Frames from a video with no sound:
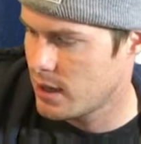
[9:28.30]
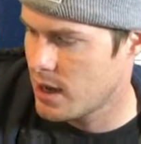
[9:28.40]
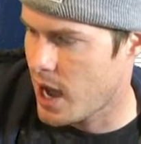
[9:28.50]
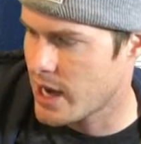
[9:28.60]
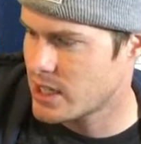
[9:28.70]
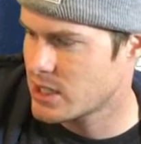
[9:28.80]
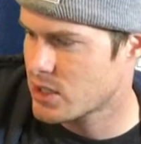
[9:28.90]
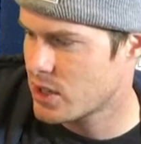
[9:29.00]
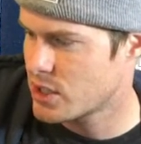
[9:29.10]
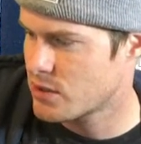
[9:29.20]
I just
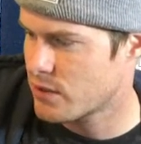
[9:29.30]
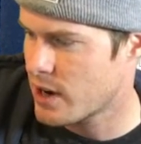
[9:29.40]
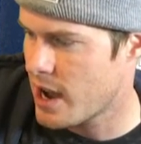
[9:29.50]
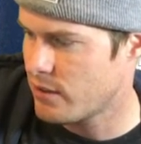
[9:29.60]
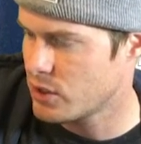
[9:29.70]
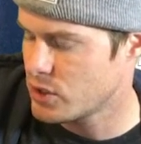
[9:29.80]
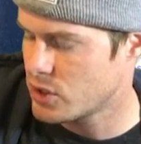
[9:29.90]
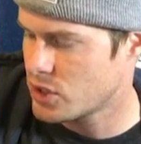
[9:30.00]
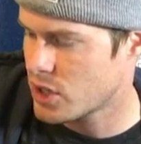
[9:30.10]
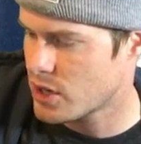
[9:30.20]
searched for
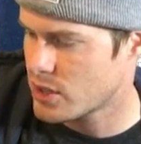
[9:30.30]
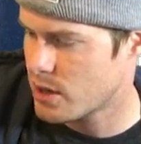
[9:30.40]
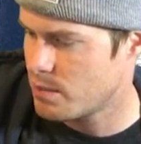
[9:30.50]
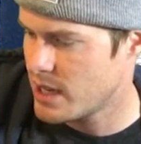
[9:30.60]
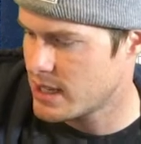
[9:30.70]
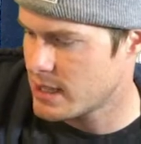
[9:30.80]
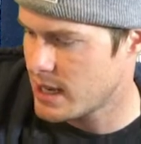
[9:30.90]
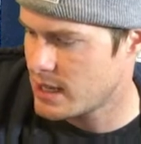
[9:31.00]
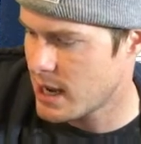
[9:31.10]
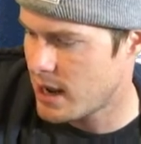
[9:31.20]
Evolutions Charizard
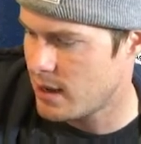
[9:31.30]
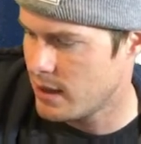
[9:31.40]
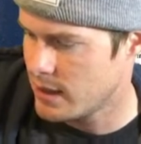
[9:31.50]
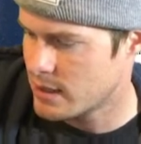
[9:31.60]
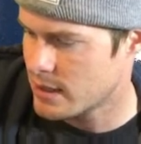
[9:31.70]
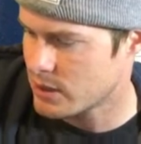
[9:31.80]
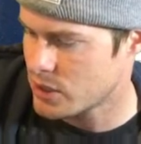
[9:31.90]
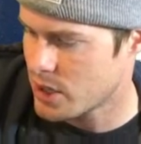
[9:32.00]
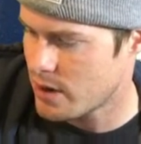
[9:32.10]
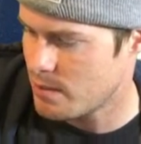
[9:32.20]
PSA 10. It's still
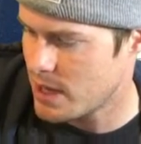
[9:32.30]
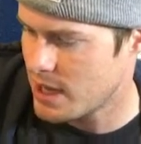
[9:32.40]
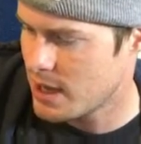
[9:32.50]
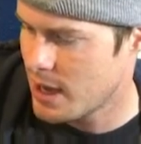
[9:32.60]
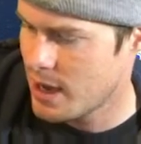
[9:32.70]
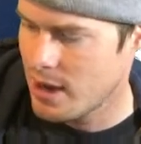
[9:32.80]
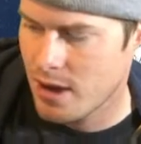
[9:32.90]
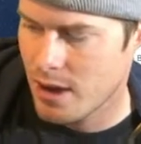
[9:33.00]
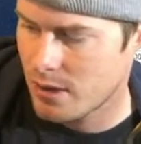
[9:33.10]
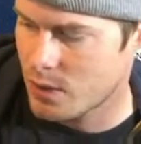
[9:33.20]
showing me
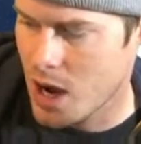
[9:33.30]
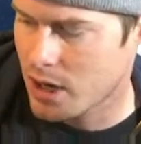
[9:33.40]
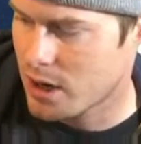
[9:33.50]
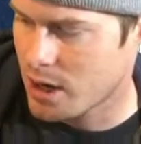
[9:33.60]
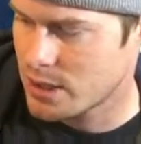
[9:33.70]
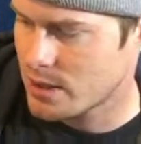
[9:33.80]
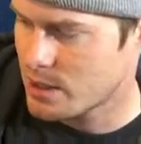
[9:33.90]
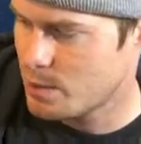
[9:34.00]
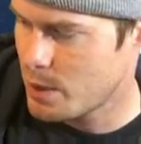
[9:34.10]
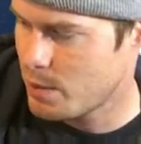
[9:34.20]
raw cards
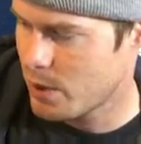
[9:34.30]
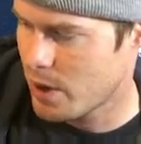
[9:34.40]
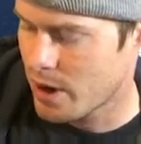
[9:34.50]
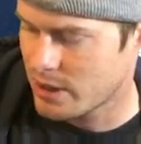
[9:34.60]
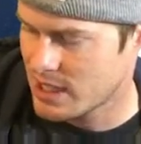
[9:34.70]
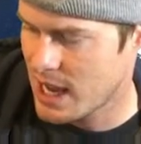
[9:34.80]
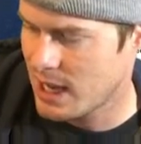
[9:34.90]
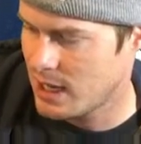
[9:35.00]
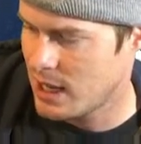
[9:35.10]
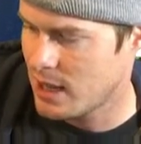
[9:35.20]
because people are
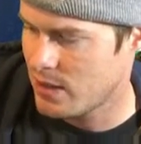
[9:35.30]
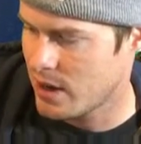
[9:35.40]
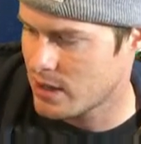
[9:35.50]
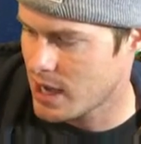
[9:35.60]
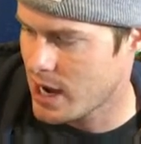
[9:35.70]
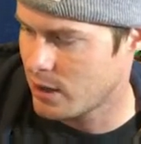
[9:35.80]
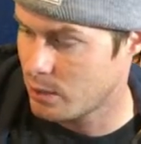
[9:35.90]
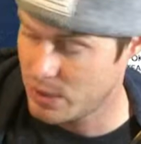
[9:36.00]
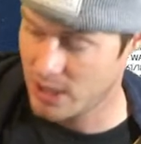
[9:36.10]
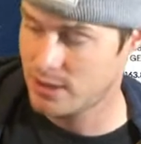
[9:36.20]
saying in their
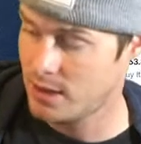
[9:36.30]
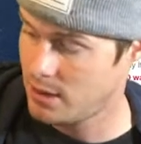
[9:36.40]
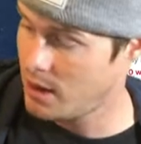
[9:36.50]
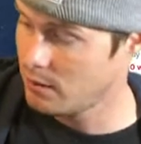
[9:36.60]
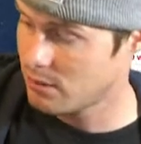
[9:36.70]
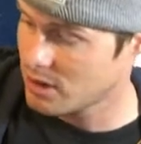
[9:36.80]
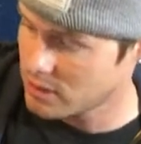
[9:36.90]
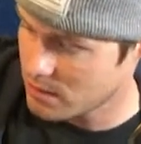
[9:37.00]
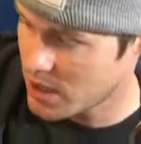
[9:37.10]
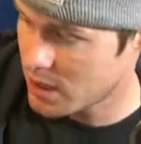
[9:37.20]
title, PSA 10
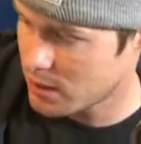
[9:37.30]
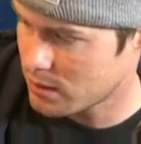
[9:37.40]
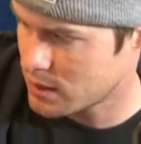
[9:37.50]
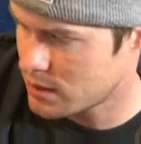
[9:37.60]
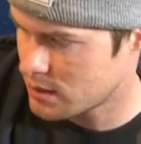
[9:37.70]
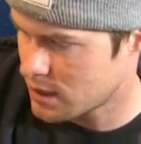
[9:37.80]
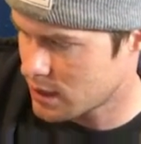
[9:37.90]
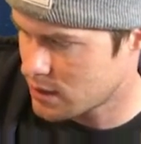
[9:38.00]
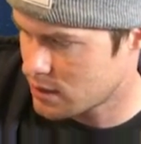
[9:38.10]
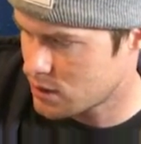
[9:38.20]
question mark, which
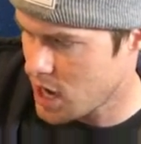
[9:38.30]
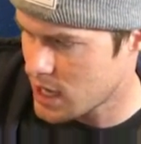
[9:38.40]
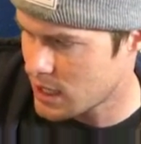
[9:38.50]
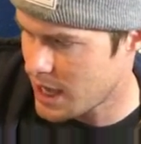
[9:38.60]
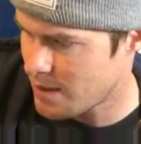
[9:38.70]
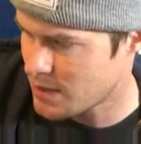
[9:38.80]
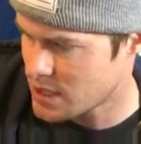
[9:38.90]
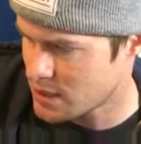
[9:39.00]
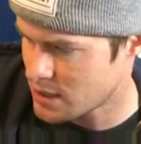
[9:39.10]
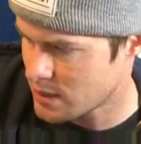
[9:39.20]
they're trying to game the
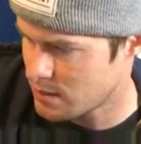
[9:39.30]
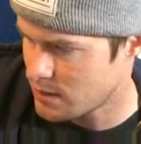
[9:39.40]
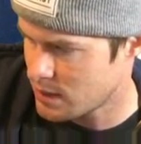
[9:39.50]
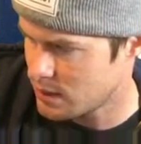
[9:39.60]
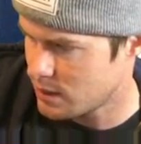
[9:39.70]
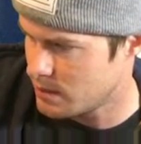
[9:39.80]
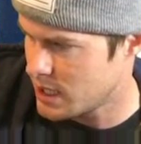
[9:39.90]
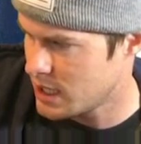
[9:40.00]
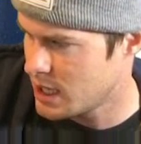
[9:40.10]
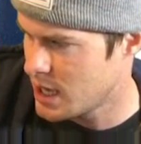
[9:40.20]
system a little bit.